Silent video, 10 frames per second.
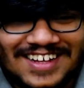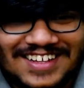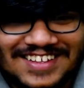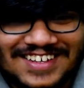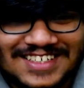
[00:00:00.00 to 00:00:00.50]

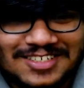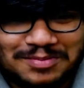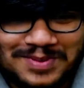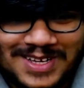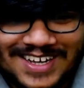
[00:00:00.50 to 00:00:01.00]
the
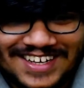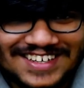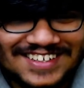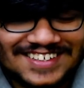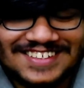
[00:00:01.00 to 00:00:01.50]

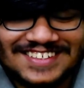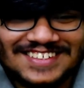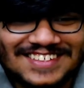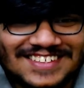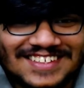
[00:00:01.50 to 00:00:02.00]
respect
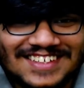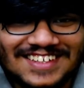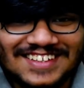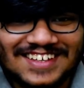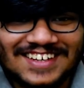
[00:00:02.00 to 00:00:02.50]

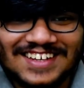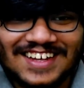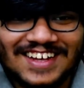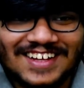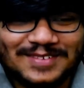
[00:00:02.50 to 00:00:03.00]
that he
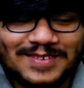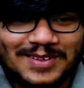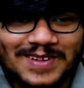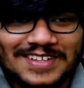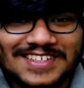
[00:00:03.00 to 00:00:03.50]
has for the
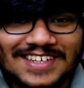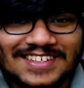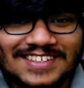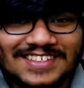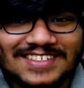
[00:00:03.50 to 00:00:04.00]
master.
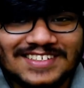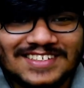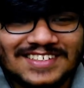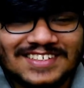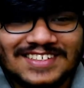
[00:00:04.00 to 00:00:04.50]

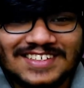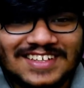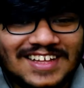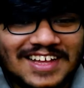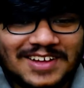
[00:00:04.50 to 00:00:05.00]

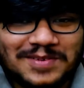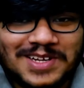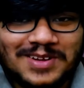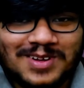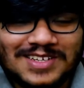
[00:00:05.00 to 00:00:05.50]
I
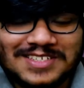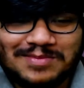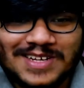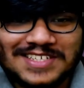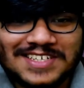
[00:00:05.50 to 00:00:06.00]
wonder what the
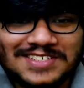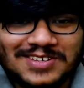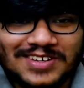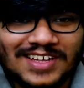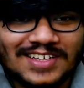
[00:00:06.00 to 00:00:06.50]
master's
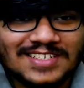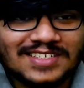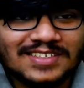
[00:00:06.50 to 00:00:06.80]
story is.